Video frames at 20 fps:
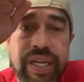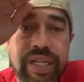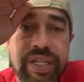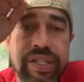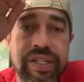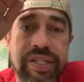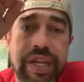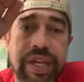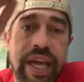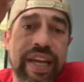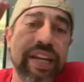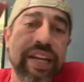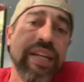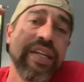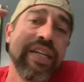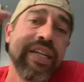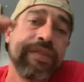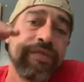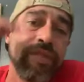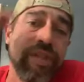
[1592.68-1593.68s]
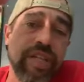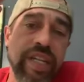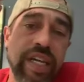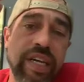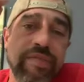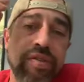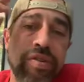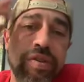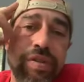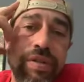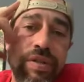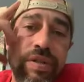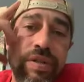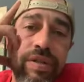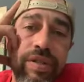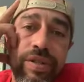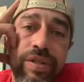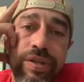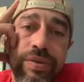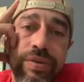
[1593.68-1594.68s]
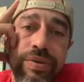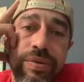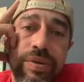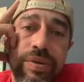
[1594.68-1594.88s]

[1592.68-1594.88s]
is at a different level too.